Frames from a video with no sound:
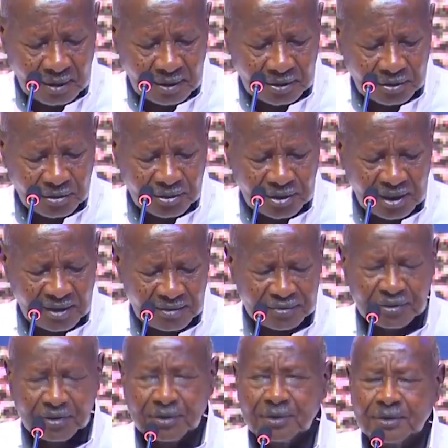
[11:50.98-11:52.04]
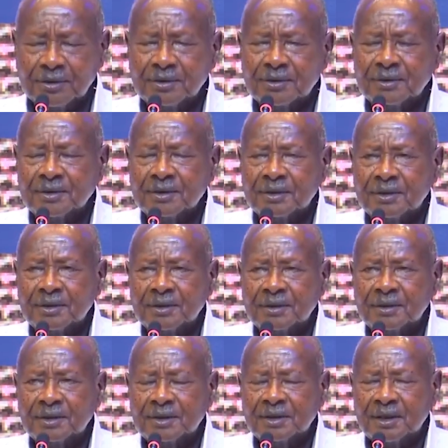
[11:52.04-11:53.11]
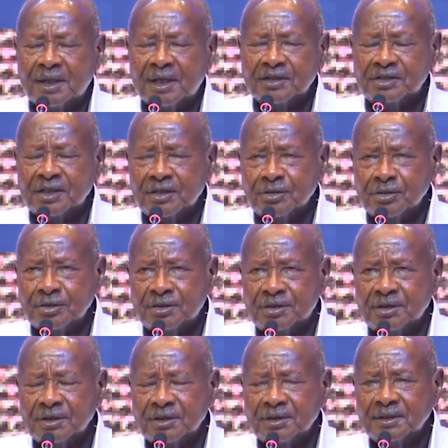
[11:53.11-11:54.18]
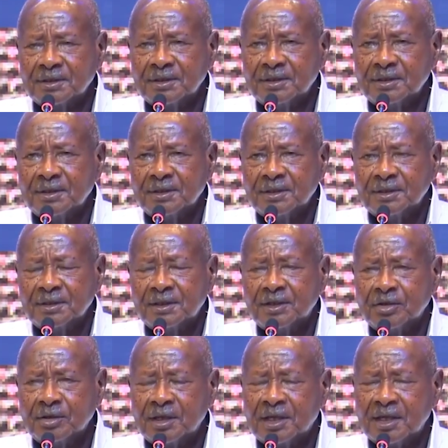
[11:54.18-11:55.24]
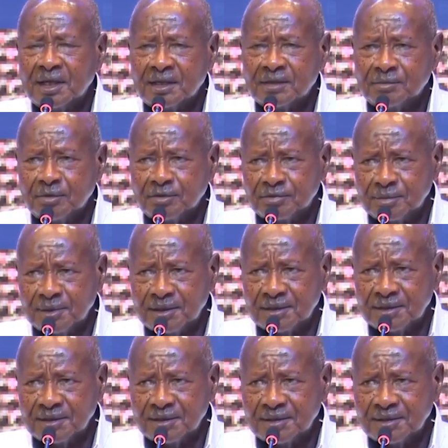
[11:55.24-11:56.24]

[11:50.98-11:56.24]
So therefore, I salute the non-aligned movement.